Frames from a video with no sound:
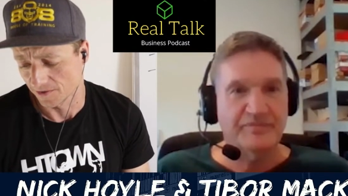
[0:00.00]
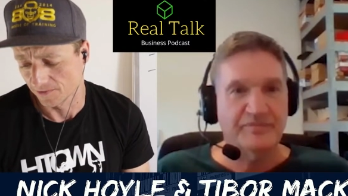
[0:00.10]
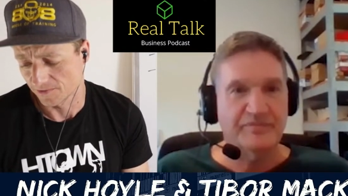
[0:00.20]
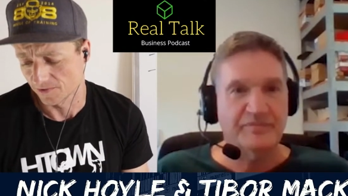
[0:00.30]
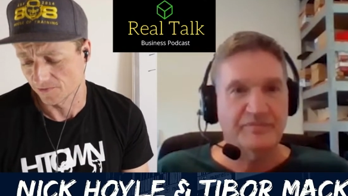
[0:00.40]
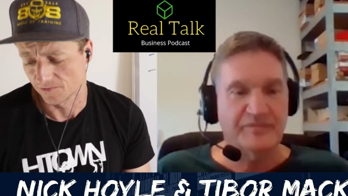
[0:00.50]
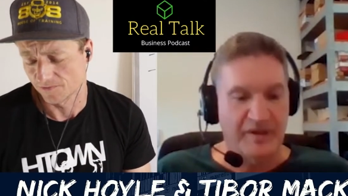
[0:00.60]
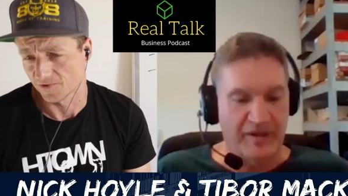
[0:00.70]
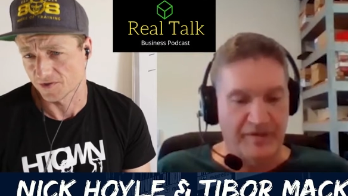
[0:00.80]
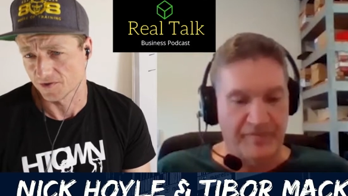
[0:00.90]
Speaker 1: to
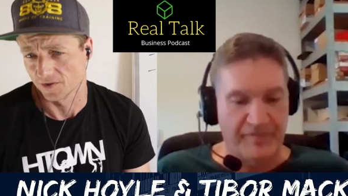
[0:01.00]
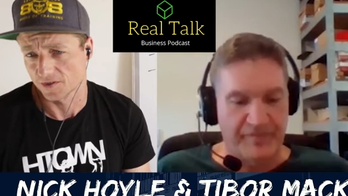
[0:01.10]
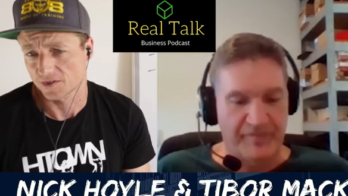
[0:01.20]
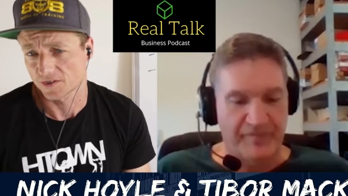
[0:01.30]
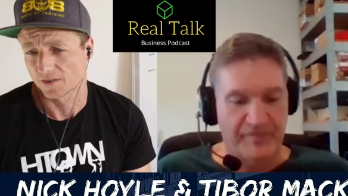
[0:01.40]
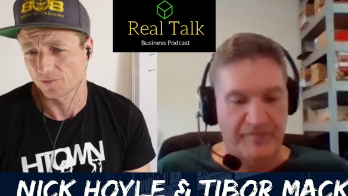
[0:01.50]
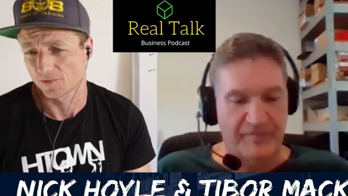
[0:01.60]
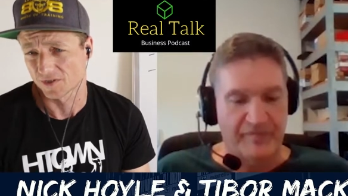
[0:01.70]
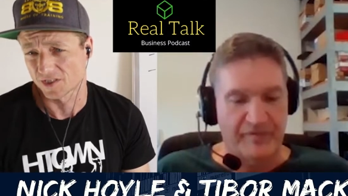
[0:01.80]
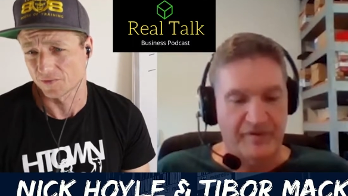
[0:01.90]
research, yeah. and, we've
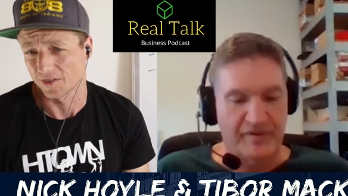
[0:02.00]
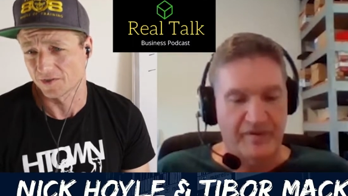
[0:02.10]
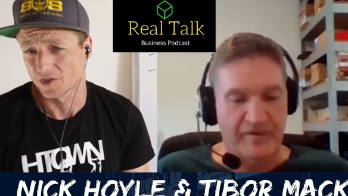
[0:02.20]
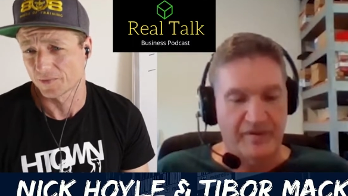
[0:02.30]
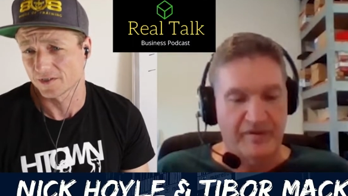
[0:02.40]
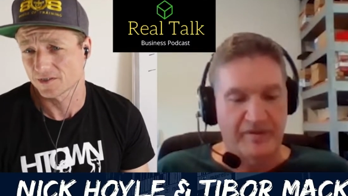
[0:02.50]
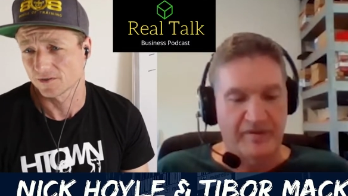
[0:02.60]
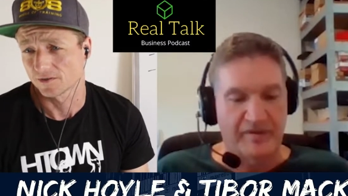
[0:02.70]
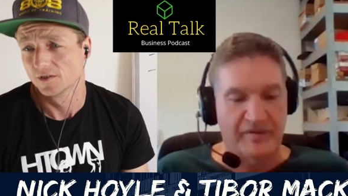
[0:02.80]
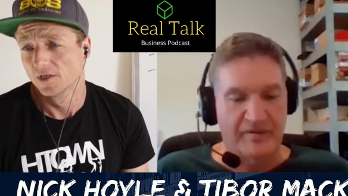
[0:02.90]
got some helping us do
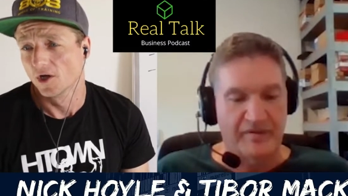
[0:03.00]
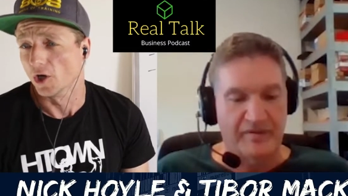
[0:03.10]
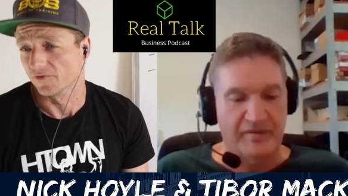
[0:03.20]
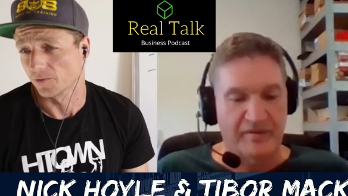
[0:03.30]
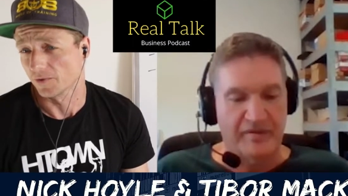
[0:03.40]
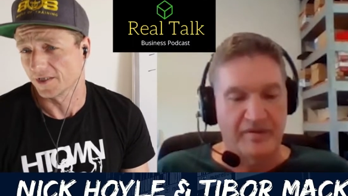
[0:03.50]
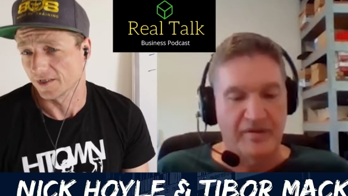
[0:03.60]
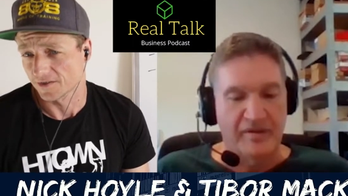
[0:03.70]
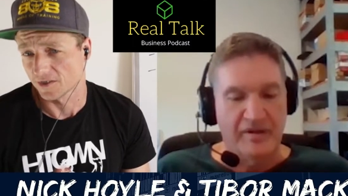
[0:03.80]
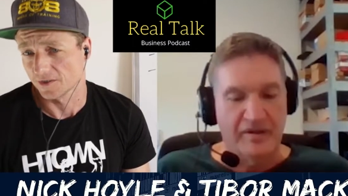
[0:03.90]
over the weekend.
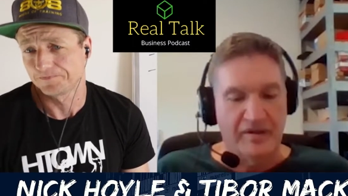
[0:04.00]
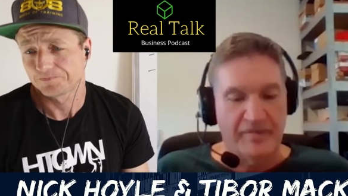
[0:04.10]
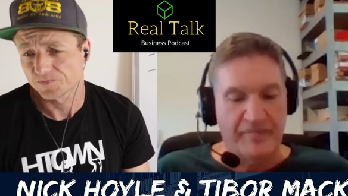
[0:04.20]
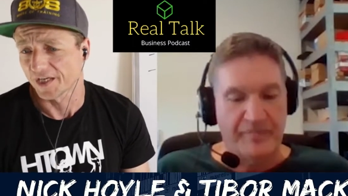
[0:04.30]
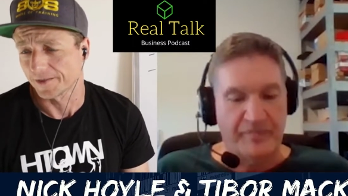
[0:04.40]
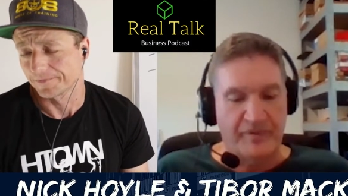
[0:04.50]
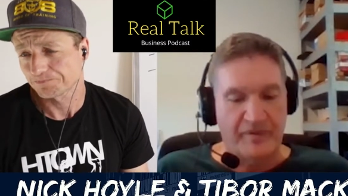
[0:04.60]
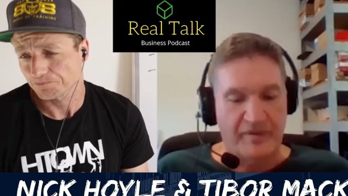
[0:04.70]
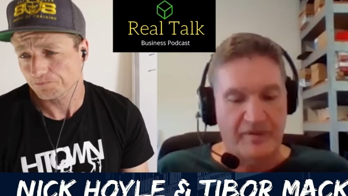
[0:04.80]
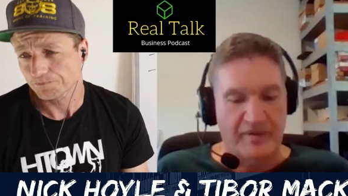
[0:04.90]
So yeah.
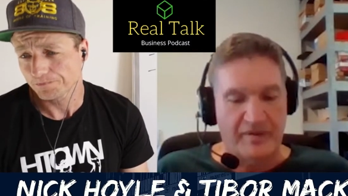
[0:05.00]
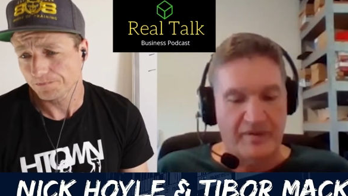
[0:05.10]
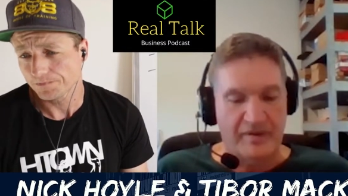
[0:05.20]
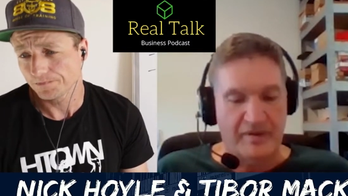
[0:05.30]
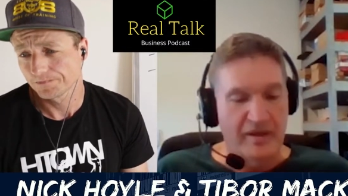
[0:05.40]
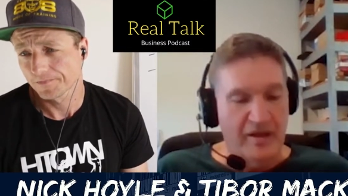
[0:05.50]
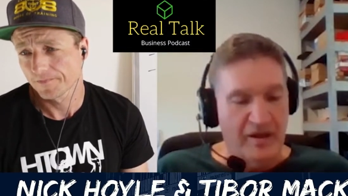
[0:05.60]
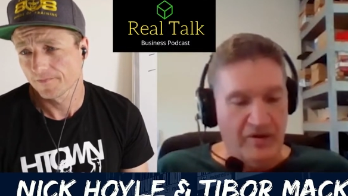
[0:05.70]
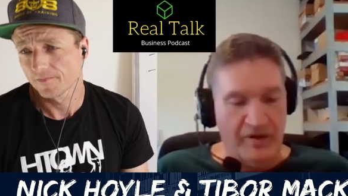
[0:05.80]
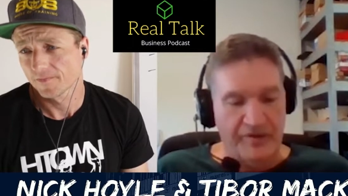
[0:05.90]

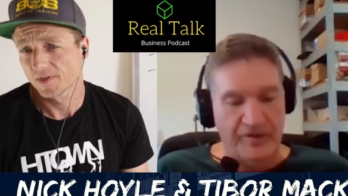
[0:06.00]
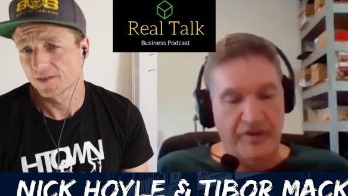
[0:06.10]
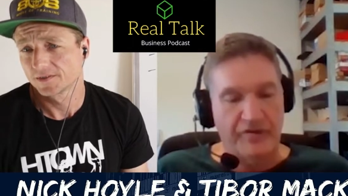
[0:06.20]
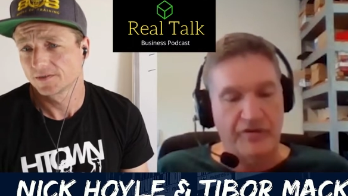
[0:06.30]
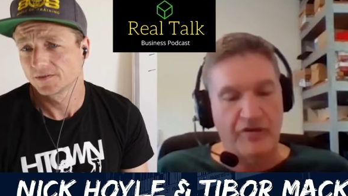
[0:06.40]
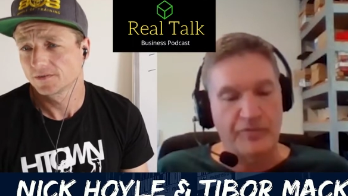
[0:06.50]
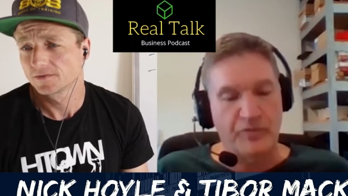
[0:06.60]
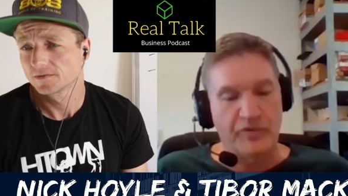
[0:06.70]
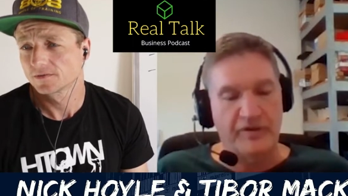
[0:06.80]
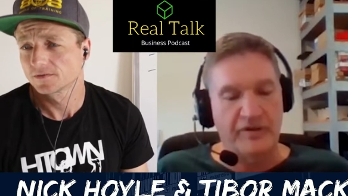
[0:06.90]
Speaker 2: All right, and then
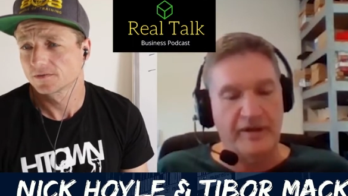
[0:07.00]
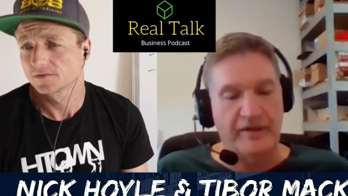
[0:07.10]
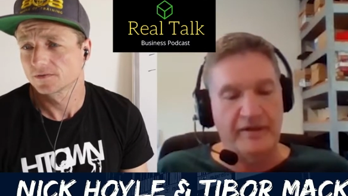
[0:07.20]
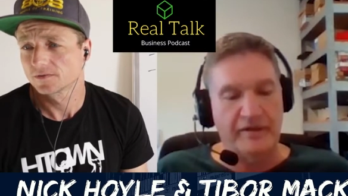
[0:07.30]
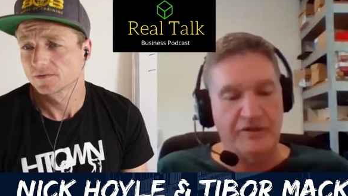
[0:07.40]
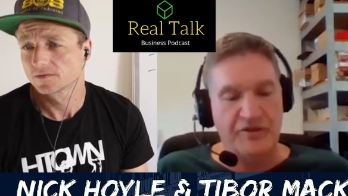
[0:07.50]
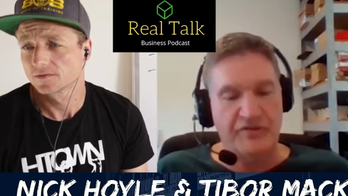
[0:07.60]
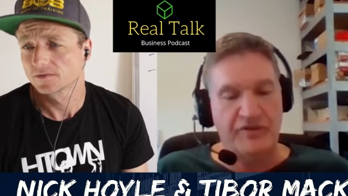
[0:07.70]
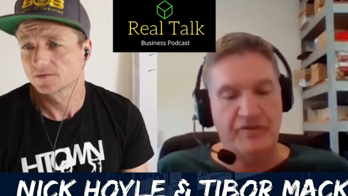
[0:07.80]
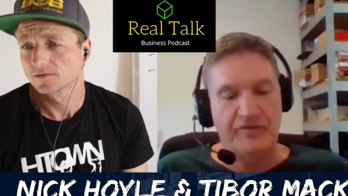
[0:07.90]
transport and, and
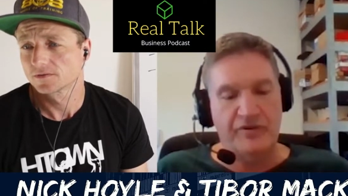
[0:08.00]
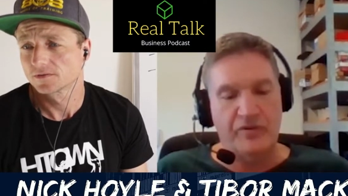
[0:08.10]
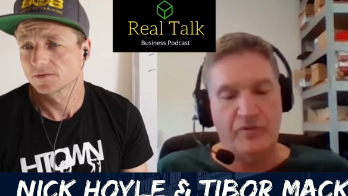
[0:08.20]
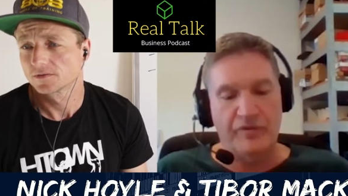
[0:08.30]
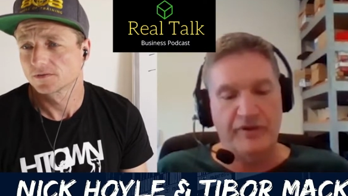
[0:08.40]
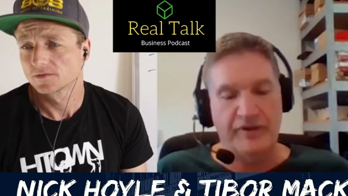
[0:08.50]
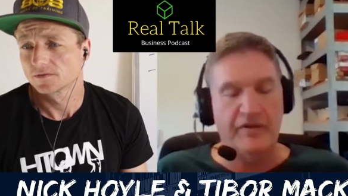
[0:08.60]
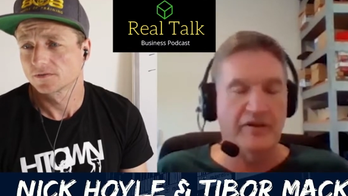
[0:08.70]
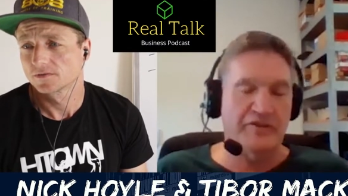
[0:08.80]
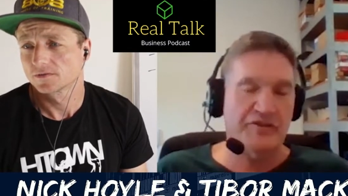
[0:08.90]
logistics. So once again,
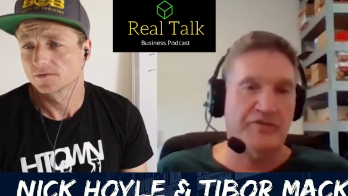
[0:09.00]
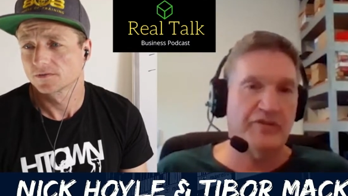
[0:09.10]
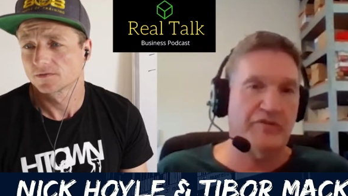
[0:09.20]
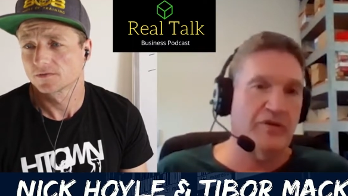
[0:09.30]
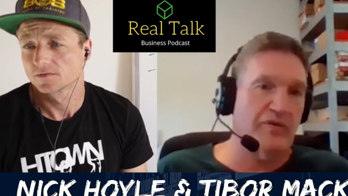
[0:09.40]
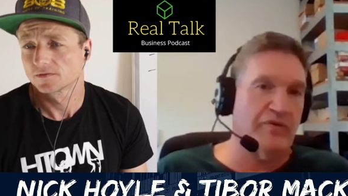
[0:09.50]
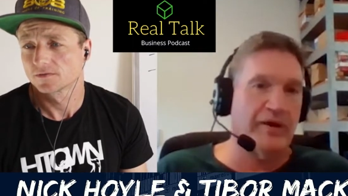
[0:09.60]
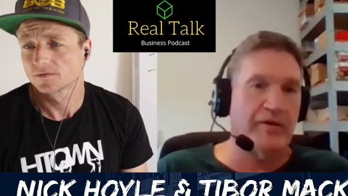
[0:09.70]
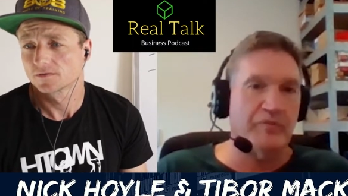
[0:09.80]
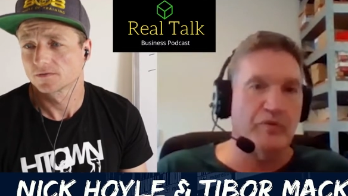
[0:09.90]
the logistics are
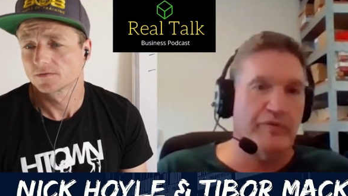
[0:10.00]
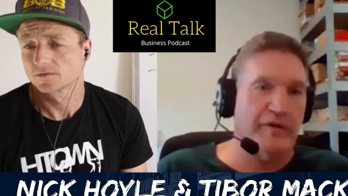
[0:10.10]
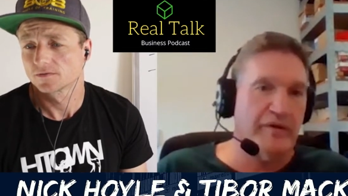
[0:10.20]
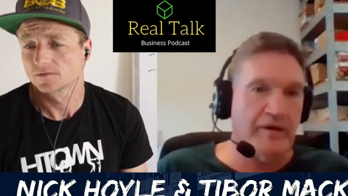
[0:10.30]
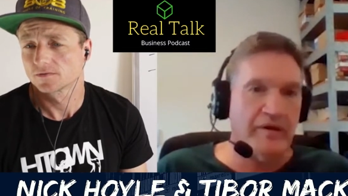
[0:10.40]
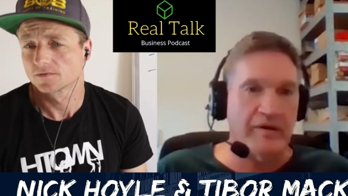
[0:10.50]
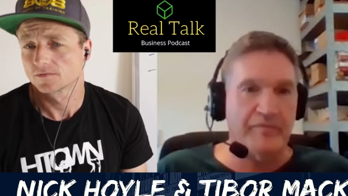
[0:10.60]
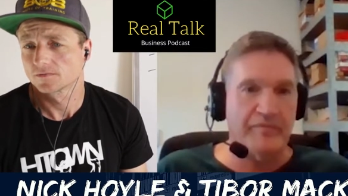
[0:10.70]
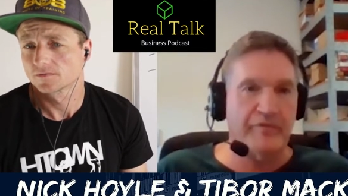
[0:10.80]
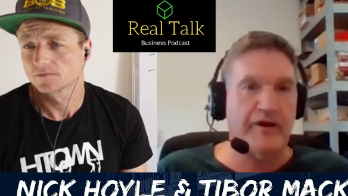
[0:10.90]
around moving
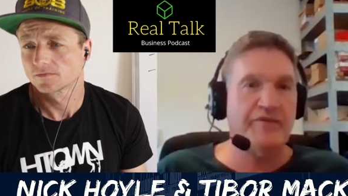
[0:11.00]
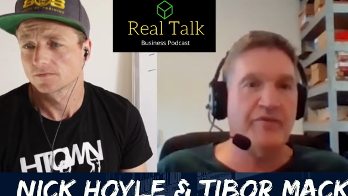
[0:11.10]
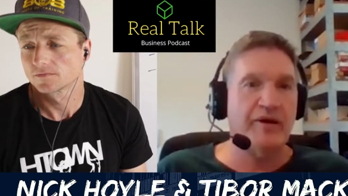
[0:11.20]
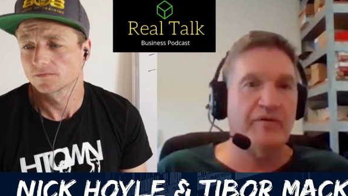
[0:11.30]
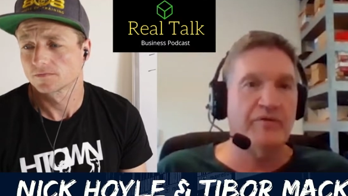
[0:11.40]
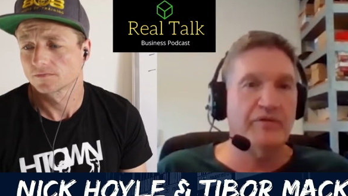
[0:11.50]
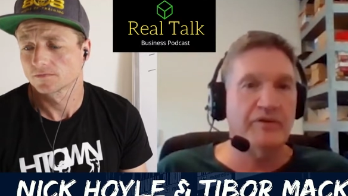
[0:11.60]
um, freight around,